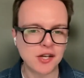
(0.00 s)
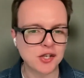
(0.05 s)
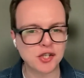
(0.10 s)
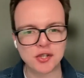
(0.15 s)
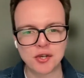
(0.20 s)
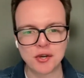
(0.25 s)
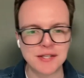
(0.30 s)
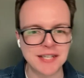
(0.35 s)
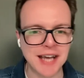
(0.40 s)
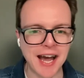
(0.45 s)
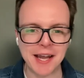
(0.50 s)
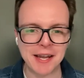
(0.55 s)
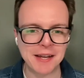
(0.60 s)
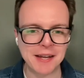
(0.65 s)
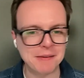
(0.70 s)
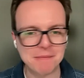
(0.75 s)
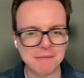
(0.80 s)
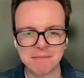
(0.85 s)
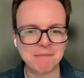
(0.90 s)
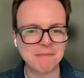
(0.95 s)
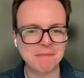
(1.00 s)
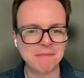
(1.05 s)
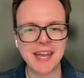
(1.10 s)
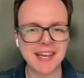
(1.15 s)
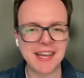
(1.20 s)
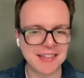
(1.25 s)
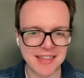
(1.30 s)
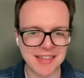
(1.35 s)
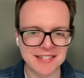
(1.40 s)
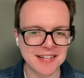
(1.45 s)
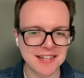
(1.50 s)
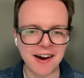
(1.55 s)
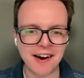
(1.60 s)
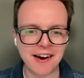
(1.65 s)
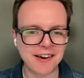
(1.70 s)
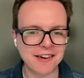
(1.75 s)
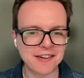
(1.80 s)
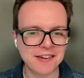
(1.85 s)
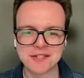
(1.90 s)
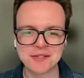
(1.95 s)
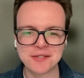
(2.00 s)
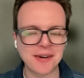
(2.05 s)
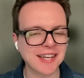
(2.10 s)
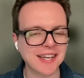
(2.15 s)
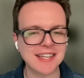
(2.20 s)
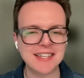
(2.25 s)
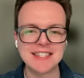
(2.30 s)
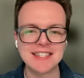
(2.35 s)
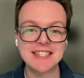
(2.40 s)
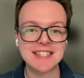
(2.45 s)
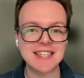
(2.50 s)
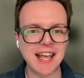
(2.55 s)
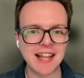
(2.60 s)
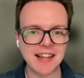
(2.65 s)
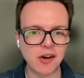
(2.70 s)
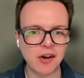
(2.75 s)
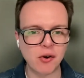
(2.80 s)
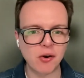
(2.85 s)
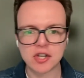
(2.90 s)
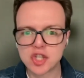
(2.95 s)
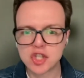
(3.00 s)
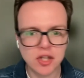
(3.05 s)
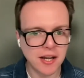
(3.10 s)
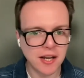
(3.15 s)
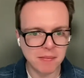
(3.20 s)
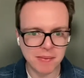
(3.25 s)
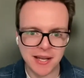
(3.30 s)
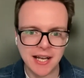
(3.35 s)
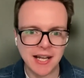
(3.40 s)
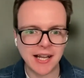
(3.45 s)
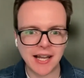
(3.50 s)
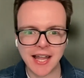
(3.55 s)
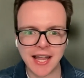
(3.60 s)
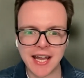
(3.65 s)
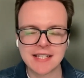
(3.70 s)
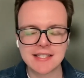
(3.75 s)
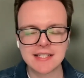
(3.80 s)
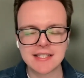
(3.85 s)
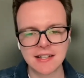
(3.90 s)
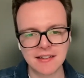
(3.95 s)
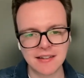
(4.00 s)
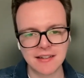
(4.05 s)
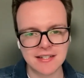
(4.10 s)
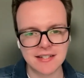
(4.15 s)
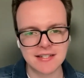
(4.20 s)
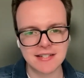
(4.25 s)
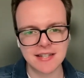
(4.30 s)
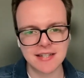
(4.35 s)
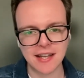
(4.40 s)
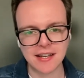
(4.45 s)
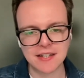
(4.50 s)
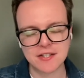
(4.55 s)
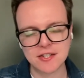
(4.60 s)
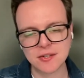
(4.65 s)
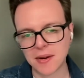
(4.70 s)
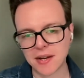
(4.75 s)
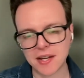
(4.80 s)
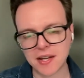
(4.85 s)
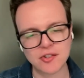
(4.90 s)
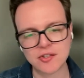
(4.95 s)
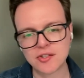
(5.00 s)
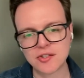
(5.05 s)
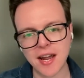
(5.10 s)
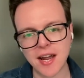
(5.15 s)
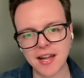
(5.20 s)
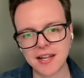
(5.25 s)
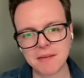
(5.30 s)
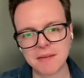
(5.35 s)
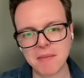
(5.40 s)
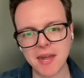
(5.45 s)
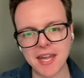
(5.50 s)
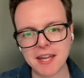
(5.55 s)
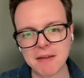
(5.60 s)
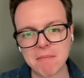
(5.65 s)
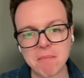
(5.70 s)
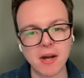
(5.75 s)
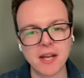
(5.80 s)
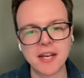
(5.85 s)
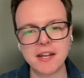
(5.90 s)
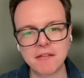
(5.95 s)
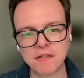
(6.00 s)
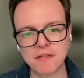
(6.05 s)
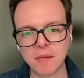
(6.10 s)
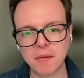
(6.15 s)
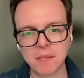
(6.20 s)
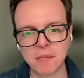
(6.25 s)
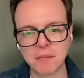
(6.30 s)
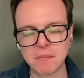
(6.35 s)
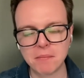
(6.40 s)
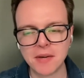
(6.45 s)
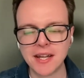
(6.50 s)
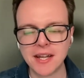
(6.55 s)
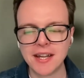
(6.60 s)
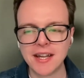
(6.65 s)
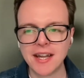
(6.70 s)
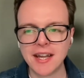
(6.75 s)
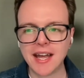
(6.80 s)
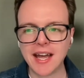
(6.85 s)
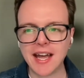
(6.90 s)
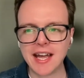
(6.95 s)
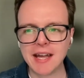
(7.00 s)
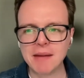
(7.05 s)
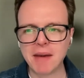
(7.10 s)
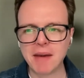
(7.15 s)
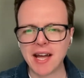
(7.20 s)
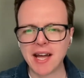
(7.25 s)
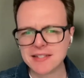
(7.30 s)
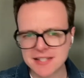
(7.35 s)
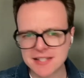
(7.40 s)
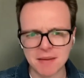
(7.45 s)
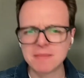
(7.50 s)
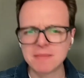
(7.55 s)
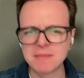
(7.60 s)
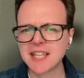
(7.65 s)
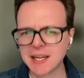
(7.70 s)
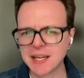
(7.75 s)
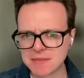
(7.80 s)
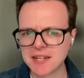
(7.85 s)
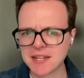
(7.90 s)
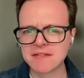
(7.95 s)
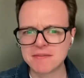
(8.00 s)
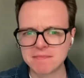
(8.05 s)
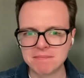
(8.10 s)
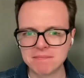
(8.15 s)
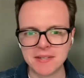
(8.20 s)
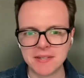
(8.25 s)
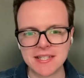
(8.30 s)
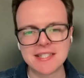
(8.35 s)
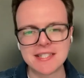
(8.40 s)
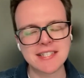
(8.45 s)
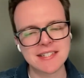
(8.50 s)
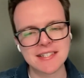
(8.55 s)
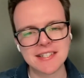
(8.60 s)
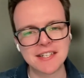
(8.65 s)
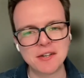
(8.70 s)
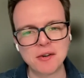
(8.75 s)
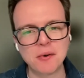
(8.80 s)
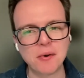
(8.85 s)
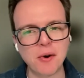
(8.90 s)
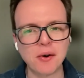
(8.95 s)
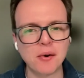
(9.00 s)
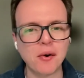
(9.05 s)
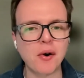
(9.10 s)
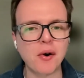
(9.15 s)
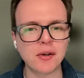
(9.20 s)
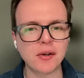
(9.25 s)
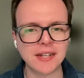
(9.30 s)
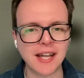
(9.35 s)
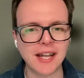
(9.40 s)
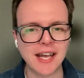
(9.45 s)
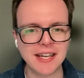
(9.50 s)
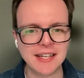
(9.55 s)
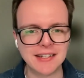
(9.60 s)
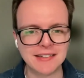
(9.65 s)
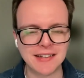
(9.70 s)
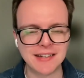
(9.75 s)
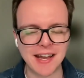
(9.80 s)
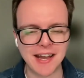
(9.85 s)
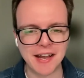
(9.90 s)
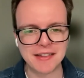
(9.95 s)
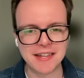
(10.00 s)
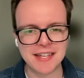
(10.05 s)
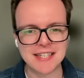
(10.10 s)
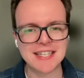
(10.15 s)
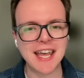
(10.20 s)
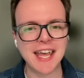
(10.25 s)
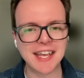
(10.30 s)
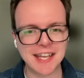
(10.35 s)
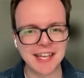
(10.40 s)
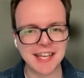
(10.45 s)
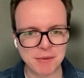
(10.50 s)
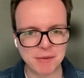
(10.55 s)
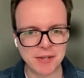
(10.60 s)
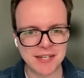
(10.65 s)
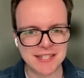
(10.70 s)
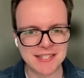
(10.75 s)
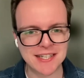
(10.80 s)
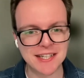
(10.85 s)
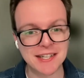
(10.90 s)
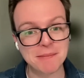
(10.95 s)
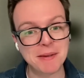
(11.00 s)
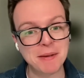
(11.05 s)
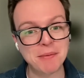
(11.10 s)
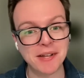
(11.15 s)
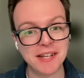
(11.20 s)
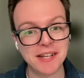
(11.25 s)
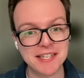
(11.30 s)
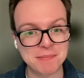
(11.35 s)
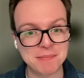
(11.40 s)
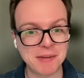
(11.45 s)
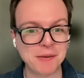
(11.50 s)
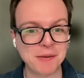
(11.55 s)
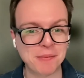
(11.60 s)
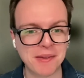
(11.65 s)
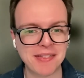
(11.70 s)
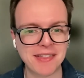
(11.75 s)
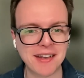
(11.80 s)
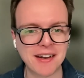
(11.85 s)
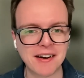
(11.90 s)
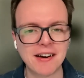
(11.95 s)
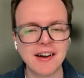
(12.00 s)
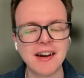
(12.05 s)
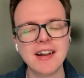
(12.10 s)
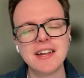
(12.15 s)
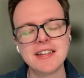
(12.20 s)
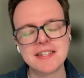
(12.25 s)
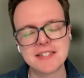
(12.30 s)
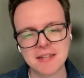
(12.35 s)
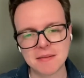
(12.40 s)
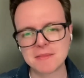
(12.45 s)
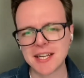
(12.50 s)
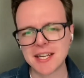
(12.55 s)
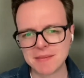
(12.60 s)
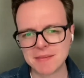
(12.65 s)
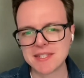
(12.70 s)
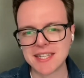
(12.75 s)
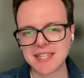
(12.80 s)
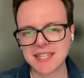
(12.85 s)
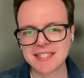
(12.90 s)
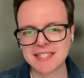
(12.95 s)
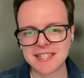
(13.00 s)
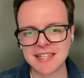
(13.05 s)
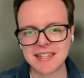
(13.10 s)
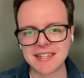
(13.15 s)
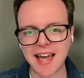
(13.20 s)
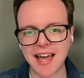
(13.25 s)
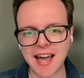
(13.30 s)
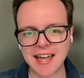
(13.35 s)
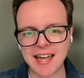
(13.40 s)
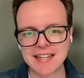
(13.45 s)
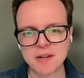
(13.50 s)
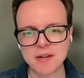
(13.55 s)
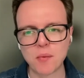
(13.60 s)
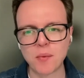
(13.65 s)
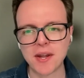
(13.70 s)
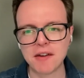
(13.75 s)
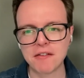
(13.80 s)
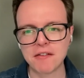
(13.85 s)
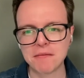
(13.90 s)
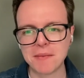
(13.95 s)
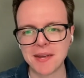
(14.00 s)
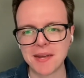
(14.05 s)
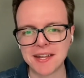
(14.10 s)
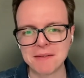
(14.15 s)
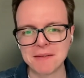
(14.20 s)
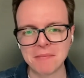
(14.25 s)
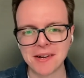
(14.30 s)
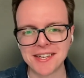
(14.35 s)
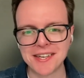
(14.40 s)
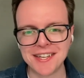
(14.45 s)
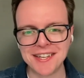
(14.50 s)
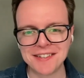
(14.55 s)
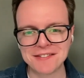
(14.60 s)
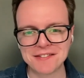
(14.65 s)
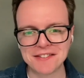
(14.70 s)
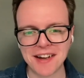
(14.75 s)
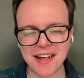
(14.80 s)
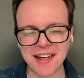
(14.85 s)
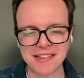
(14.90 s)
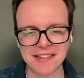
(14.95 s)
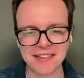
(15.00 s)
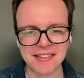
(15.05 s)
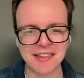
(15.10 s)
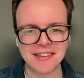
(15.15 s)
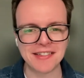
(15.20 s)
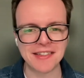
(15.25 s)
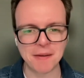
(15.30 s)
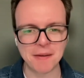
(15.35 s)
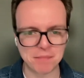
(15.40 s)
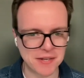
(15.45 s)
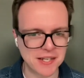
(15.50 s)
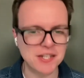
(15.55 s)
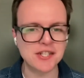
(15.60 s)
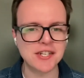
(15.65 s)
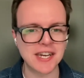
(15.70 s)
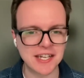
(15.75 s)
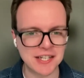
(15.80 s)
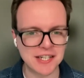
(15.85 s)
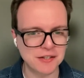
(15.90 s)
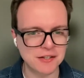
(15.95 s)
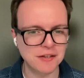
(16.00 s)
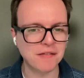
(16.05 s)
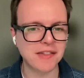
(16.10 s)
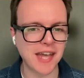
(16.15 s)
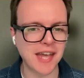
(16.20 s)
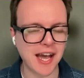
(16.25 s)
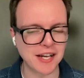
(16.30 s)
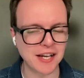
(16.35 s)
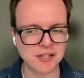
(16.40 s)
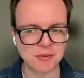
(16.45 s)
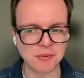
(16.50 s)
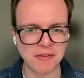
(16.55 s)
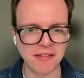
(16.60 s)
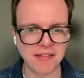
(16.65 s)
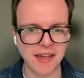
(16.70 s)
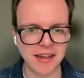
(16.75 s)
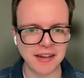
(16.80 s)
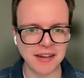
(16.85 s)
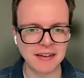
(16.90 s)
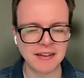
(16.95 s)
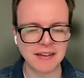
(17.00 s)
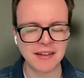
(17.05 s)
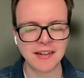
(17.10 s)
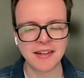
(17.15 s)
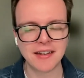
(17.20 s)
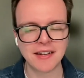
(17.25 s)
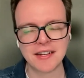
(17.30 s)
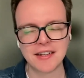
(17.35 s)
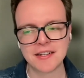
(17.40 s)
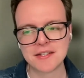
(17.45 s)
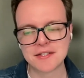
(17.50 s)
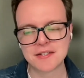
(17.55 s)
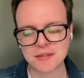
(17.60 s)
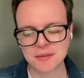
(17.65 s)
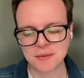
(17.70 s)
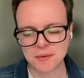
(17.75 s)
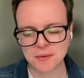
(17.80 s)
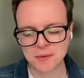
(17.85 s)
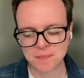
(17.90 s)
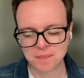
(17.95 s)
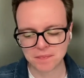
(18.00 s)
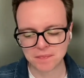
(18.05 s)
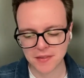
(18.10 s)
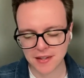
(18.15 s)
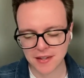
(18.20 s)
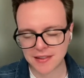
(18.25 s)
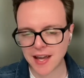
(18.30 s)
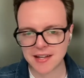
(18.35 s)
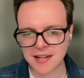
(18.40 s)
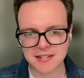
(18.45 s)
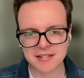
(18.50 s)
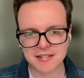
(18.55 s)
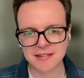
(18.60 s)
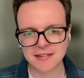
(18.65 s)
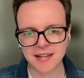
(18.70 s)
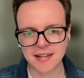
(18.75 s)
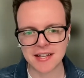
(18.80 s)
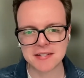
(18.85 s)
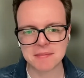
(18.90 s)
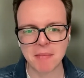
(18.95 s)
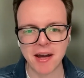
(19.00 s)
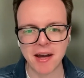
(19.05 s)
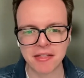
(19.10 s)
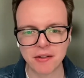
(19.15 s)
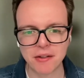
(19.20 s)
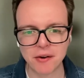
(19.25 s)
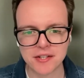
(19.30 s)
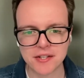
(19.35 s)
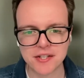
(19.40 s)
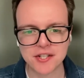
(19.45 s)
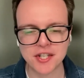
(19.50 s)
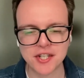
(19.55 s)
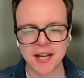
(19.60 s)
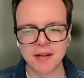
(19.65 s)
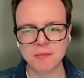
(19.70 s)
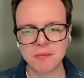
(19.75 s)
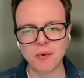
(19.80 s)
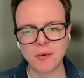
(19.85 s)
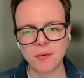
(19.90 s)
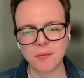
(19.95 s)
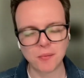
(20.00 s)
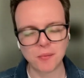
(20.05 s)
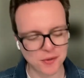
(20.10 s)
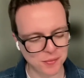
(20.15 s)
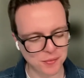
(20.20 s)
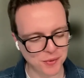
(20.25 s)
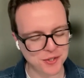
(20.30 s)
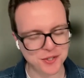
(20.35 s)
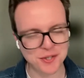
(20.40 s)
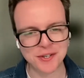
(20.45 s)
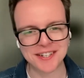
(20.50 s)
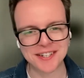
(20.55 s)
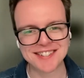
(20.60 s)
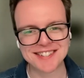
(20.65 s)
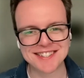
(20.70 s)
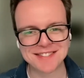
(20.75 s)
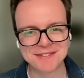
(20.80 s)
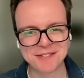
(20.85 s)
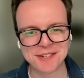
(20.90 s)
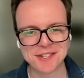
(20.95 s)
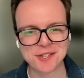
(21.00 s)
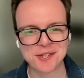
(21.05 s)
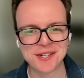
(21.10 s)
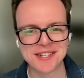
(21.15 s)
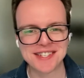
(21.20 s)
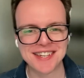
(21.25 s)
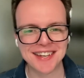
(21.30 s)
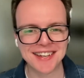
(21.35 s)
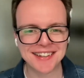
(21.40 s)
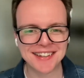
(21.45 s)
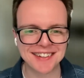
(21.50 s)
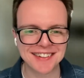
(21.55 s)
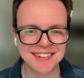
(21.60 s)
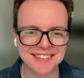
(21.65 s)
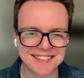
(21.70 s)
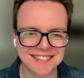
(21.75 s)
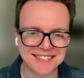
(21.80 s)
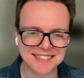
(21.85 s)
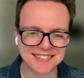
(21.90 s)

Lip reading: should I make this art so I can sell it, or should I be collecting these things so I can try and make money from them? And sometimes I've been, online in the tech community, the people I speak with there, sometimes they see that as a way of making money rather than the appreciation of the actual thing. So that's my thoughts, Jen. What's your take?